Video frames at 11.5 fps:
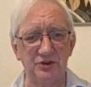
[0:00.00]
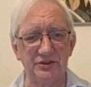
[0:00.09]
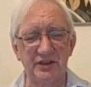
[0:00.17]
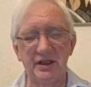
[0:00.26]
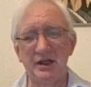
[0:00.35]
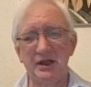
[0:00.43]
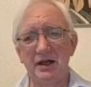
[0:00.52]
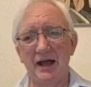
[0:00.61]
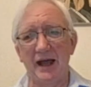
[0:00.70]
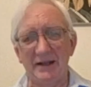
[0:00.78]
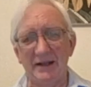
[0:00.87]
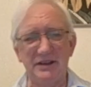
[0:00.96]
it wishes,
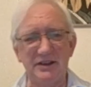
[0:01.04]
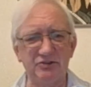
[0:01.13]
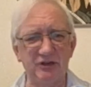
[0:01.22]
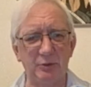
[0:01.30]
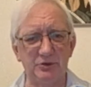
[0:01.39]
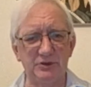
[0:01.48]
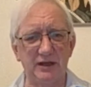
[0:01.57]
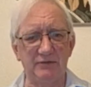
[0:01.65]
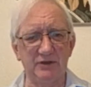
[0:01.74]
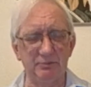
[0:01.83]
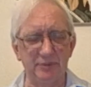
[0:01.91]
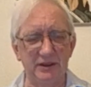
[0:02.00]
and Israel would
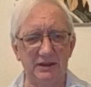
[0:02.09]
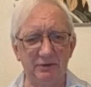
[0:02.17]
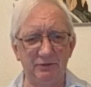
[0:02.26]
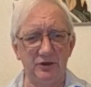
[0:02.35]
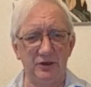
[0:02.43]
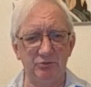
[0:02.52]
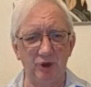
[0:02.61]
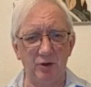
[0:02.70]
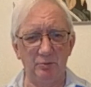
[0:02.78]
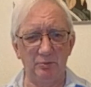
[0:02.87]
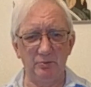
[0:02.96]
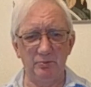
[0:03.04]
have completely free
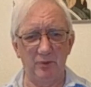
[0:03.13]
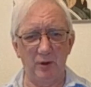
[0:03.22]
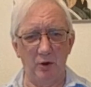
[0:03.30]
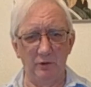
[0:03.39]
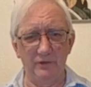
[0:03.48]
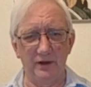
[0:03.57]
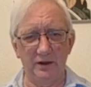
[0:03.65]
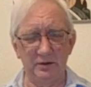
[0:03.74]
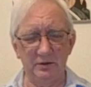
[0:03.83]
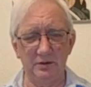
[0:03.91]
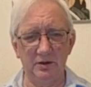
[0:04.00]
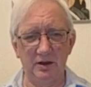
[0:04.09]
roam
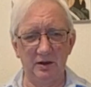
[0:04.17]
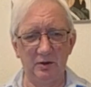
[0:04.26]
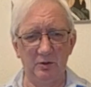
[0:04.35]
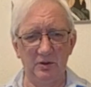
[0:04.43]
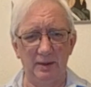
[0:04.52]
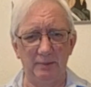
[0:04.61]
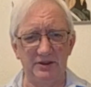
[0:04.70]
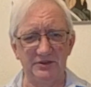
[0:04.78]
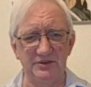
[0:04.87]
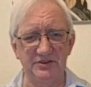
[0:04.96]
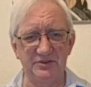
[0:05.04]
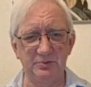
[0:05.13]
over
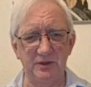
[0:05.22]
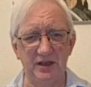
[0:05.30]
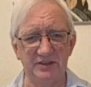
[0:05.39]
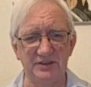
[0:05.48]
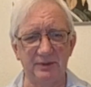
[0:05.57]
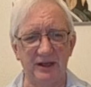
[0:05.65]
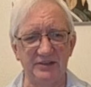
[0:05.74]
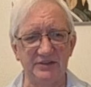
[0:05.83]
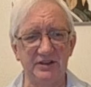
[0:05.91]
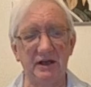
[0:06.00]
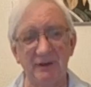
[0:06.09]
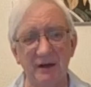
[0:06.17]
Lebanon's
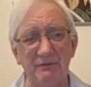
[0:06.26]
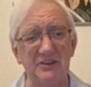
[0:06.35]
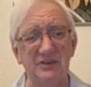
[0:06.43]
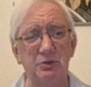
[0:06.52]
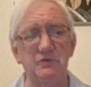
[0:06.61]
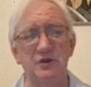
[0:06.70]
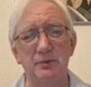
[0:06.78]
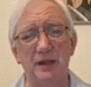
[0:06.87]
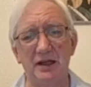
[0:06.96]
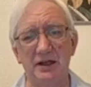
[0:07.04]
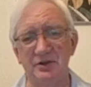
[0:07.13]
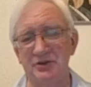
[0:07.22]
airspace. And that's what the
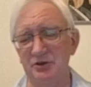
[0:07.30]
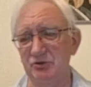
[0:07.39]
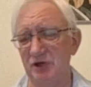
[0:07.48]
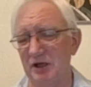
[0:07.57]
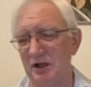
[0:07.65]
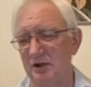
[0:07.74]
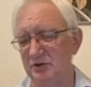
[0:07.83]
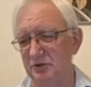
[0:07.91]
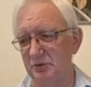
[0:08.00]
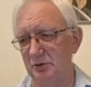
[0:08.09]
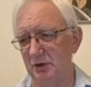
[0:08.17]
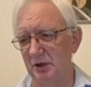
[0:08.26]
Americans are trying
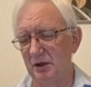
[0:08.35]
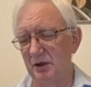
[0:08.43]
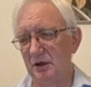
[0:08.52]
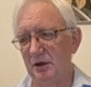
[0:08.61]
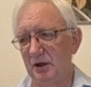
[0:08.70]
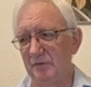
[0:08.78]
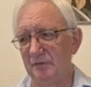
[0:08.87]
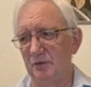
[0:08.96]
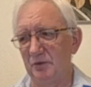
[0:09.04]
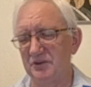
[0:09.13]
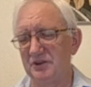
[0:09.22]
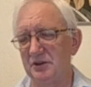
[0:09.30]
to
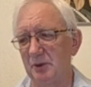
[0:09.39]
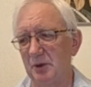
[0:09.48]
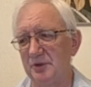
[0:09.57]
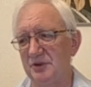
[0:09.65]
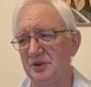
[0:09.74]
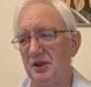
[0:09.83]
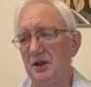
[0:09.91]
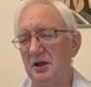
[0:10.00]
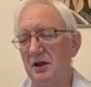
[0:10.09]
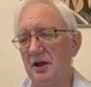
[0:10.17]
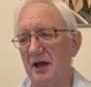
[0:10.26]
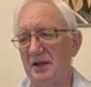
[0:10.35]
enforce at the moment.
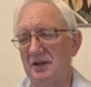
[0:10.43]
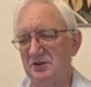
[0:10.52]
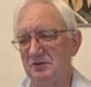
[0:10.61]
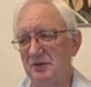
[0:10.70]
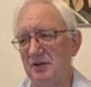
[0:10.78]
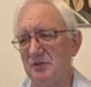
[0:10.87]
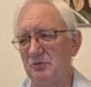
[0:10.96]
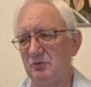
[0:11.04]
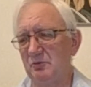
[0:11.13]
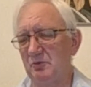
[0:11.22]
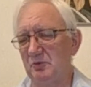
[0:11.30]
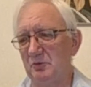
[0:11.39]
And
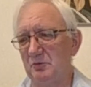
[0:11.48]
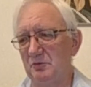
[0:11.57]
they're